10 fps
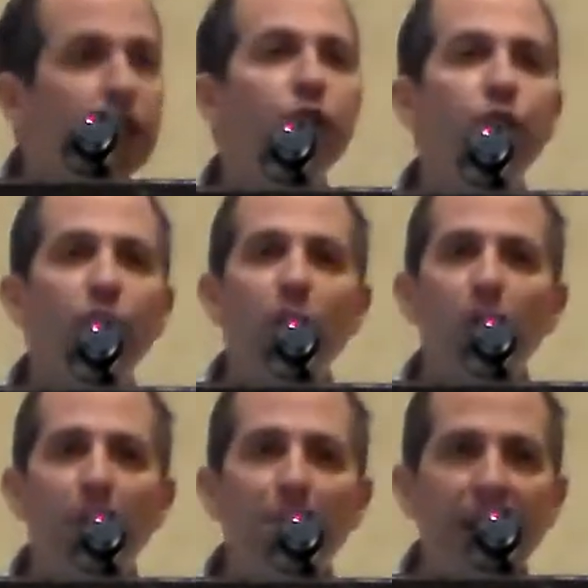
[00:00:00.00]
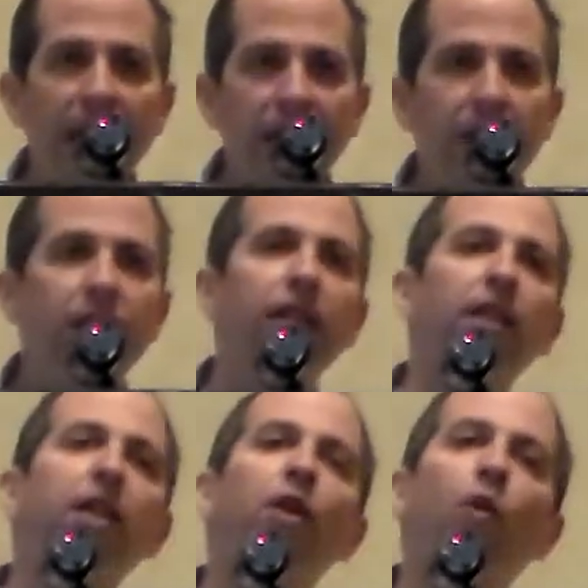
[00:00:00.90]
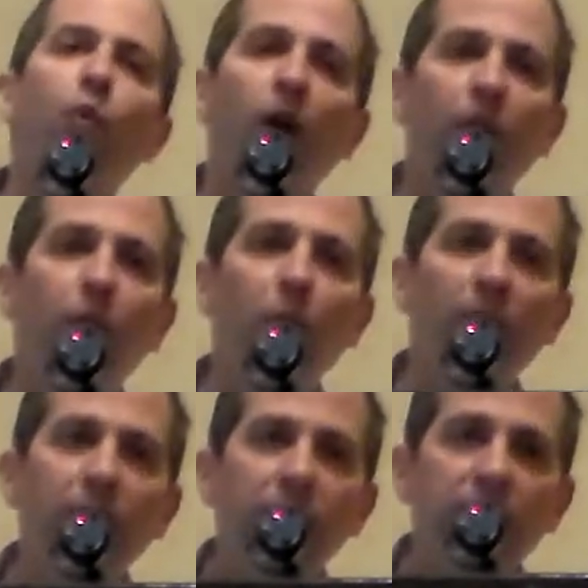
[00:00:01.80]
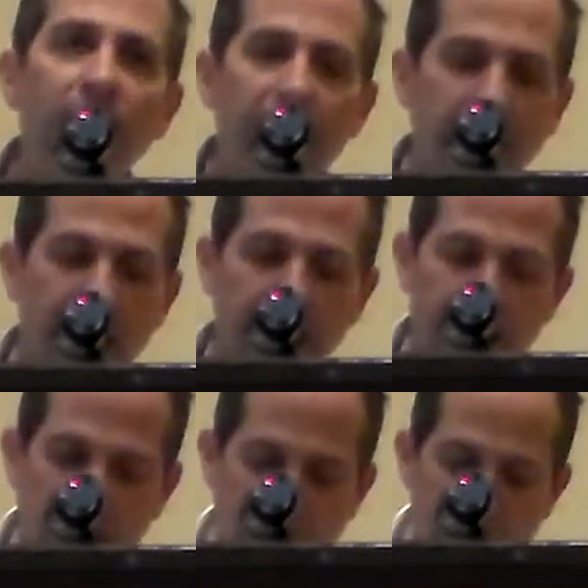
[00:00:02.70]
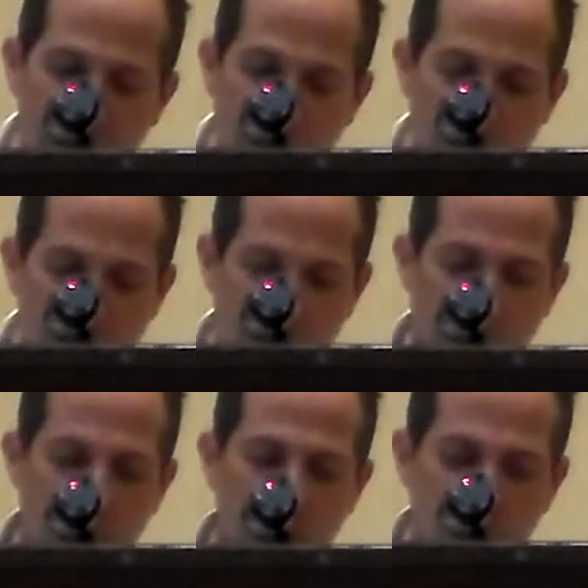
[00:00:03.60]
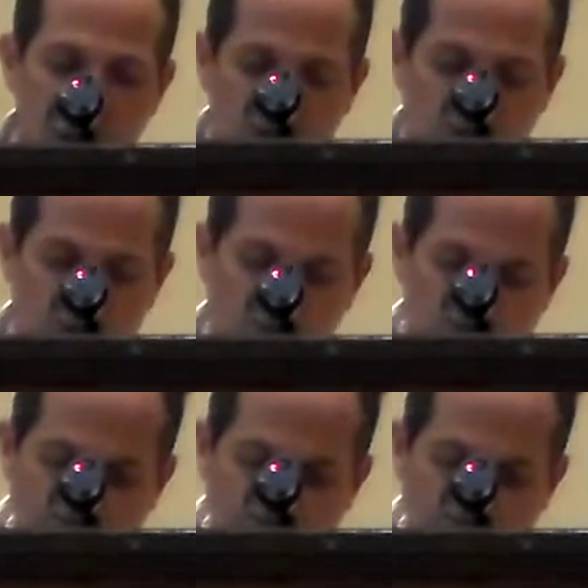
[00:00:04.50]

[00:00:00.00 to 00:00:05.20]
So you're going to repeat what the witness said in the examination in chief or